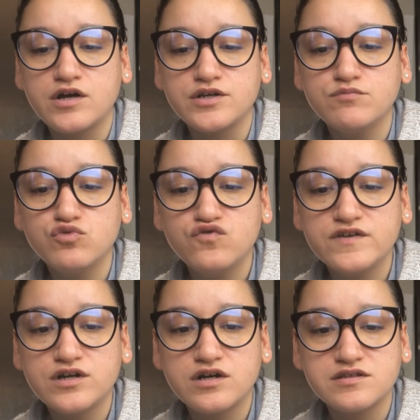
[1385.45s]
You're
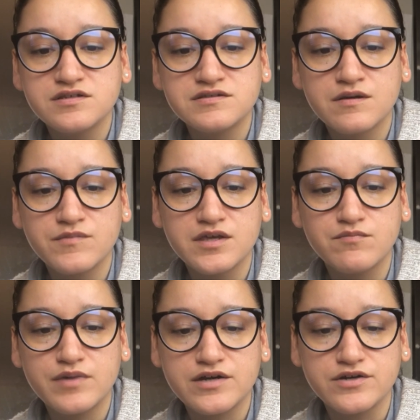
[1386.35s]
moving on to something
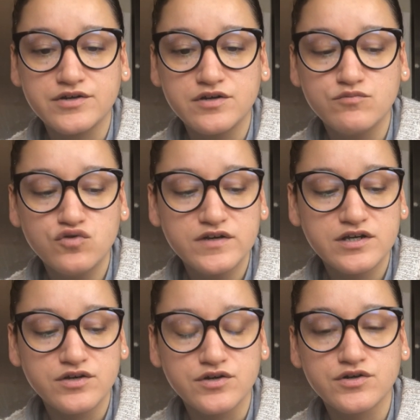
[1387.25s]
better.
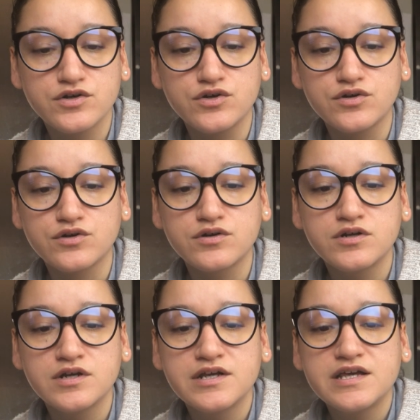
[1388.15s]
You're
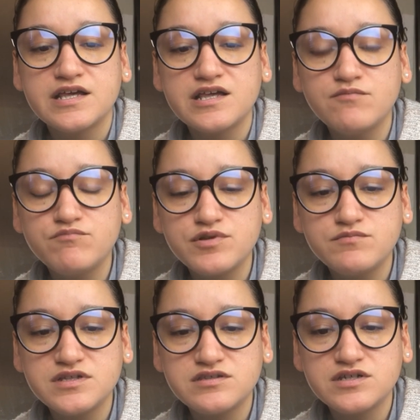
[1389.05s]

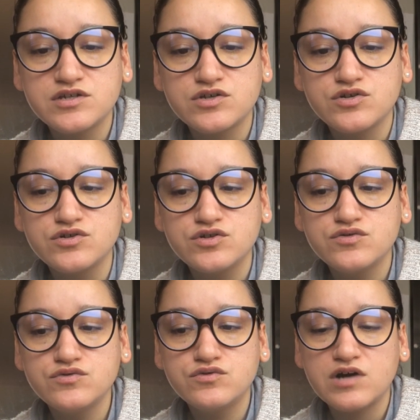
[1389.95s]
implementing your
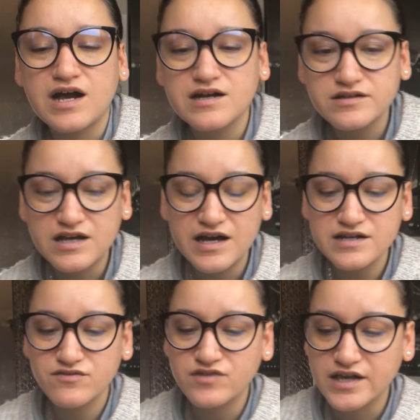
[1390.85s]
new kind
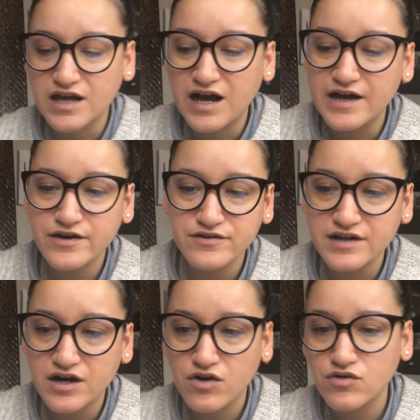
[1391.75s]
of like ironed
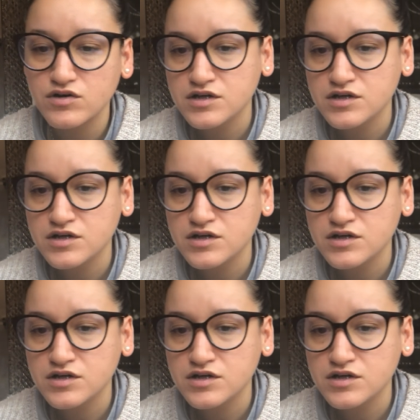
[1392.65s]
out.